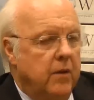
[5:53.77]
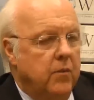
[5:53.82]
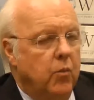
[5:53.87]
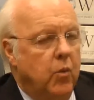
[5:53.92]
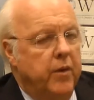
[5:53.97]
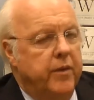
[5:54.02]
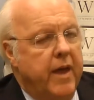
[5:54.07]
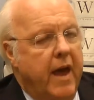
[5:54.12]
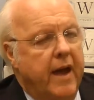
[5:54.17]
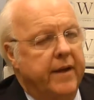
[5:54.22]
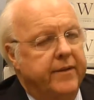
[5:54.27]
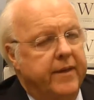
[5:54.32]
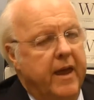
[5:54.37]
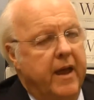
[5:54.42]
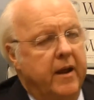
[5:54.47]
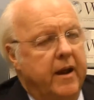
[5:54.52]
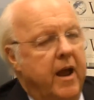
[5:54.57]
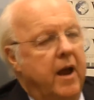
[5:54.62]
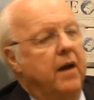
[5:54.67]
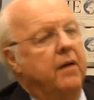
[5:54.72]
And would that
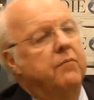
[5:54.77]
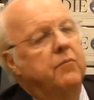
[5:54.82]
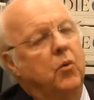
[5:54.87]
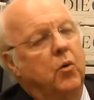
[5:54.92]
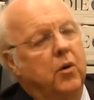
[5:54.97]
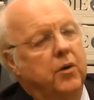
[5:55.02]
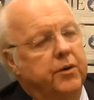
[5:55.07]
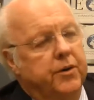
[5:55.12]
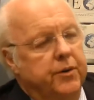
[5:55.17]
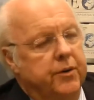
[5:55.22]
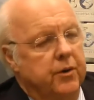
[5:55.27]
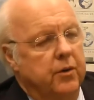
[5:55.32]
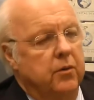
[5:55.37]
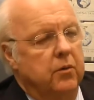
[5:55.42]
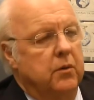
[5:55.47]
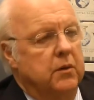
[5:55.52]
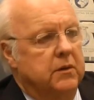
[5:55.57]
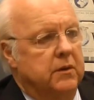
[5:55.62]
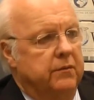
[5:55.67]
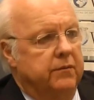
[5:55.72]
then have more to
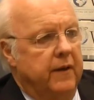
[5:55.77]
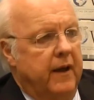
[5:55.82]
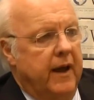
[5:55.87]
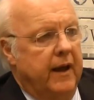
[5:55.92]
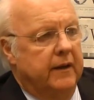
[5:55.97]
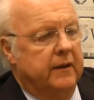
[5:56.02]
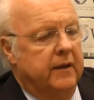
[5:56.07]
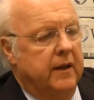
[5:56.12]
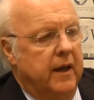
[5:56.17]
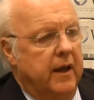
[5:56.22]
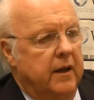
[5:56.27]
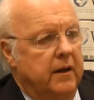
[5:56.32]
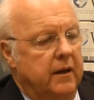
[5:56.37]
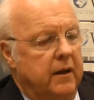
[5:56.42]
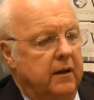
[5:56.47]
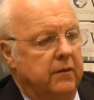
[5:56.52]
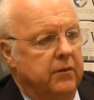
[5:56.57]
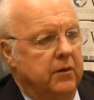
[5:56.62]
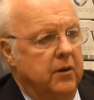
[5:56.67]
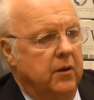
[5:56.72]
do with the fact that
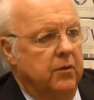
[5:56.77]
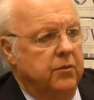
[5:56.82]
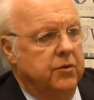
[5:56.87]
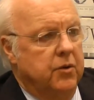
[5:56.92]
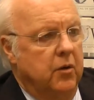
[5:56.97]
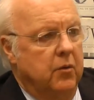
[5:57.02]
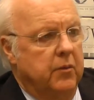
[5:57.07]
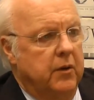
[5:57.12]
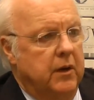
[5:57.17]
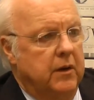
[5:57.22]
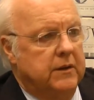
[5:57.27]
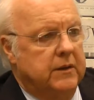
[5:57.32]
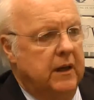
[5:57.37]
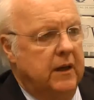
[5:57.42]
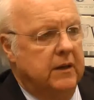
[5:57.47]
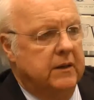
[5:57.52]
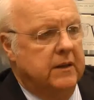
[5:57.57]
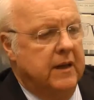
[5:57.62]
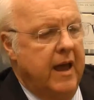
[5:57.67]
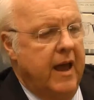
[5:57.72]
even though Germany
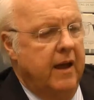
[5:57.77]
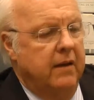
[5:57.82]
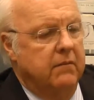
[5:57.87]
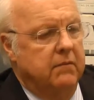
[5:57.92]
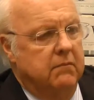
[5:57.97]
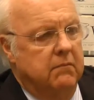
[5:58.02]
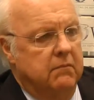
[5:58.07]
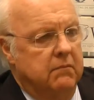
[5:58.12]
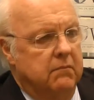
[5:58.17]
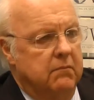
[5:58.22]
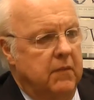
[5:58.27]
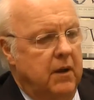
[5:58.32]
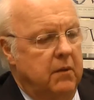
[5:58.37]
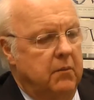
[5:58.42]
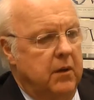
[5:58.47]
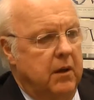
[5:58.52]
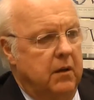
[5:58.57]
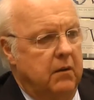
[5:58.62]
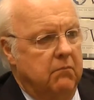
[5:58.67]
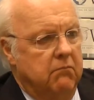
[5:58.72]
seeks that
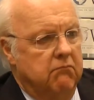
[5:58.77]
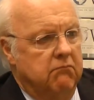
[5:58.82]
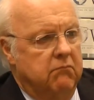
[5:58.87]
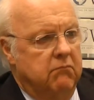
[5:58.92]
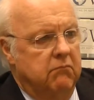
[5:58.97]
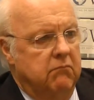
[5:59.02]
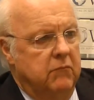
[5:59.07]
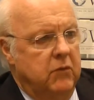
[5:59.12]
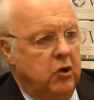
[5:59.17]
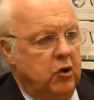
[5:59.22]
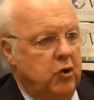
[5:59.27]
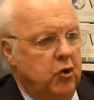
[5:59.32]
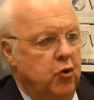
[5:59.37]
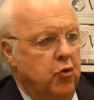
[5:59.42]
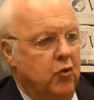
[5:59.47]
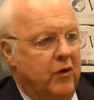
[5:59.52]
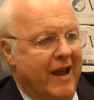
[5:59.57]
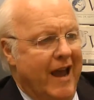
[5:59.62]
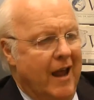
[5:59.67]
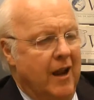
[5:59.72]
maybe
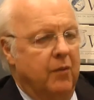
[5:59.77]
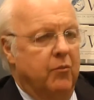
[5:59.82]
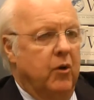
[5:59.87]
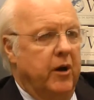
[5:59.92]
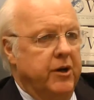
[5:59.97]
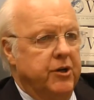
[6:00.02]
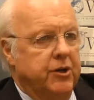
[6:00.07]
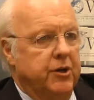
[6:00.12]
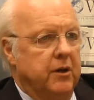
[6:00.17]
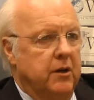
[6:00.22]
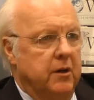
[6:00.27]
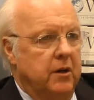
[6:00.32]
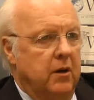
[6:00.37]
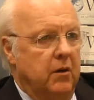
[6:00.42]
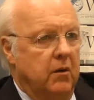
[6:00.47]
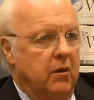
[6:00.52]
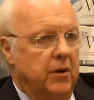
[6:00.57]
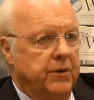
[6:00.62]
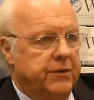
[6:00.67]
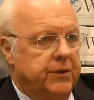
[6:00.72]
new calibration,
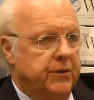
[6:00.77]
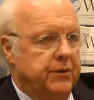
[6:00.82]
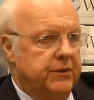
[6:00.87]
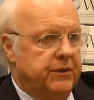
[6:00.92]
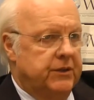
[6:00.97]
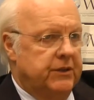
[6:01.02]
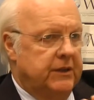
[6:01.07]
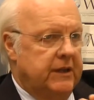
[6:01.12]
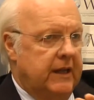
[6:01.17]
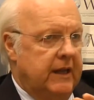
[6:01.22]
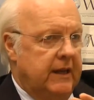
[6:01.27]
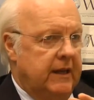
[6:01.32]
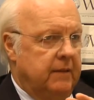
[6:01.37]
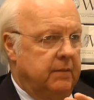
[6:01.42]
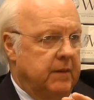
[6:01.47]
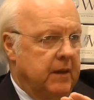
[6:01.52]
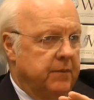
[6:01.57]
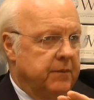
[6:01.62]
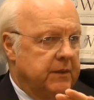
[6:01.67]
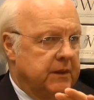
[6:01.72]
they're also
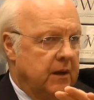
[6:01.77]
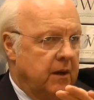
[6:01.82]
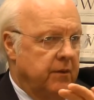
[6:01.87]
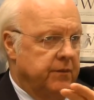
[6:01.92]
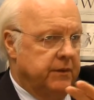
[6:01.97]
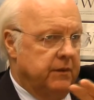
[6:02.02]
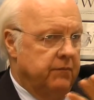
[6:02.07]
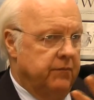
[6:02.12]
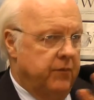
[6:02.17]
seeing themselves